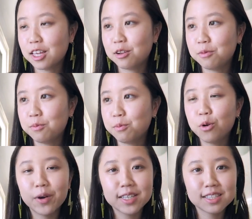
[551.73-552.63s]
in
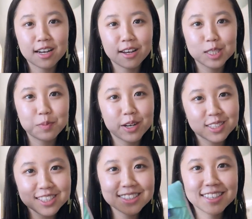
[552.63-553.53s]
more ways than I
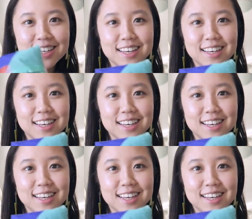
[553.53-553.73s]
expected.